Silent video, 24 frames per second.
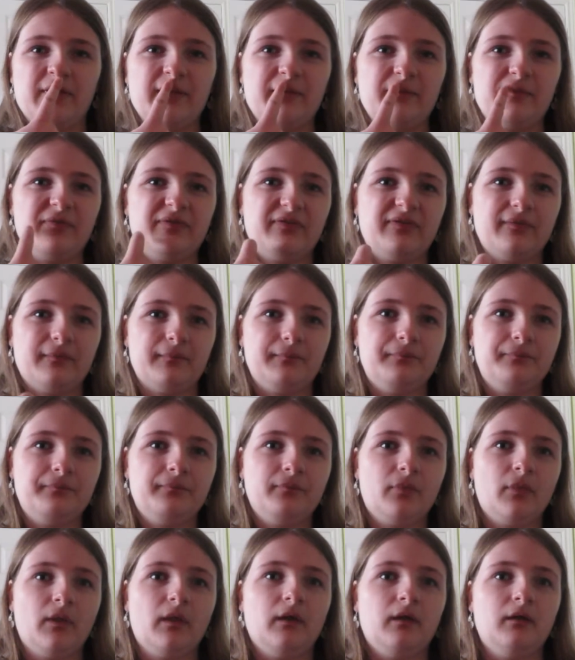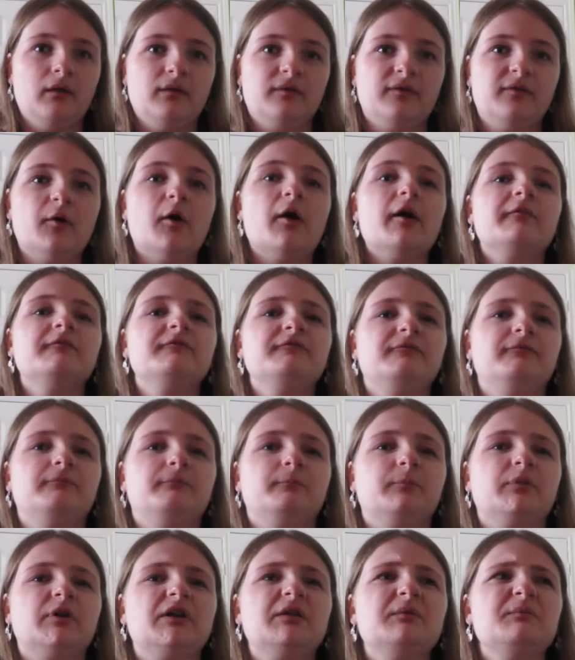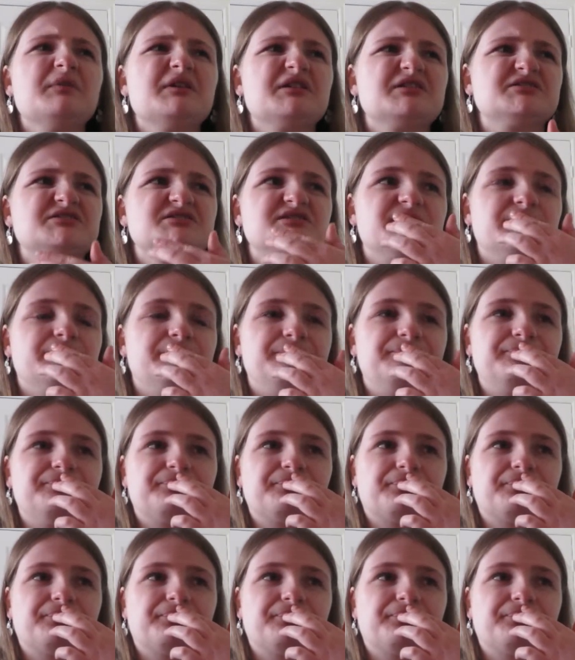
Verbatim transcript: lips, so I pretty much